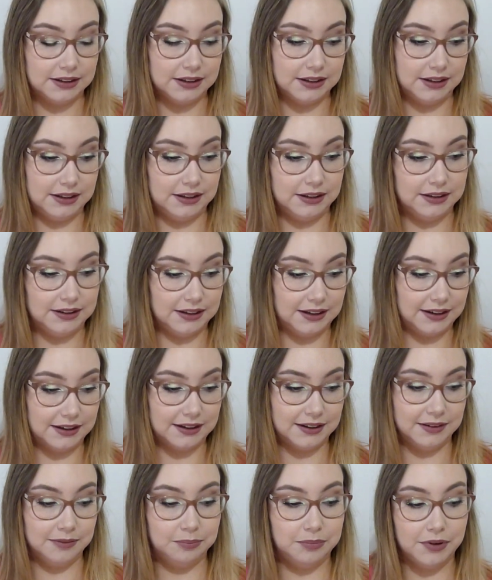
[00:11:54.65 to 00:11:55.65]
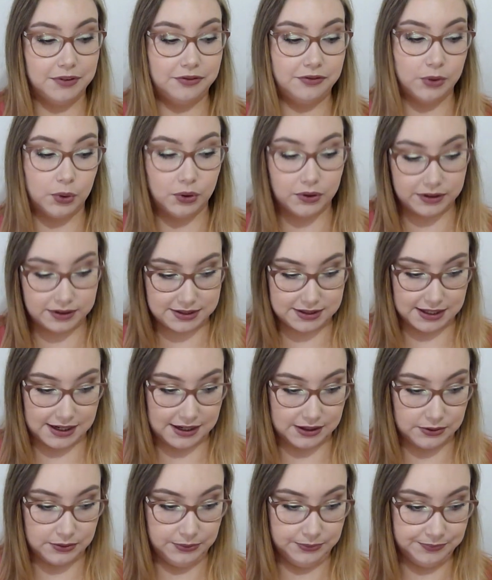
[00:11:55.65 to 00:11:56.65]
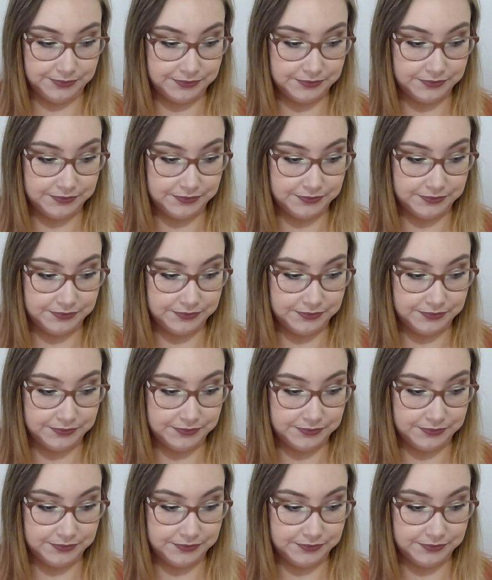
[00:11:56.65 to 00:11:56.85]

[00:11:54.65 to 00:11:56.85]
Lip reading: like before the sale,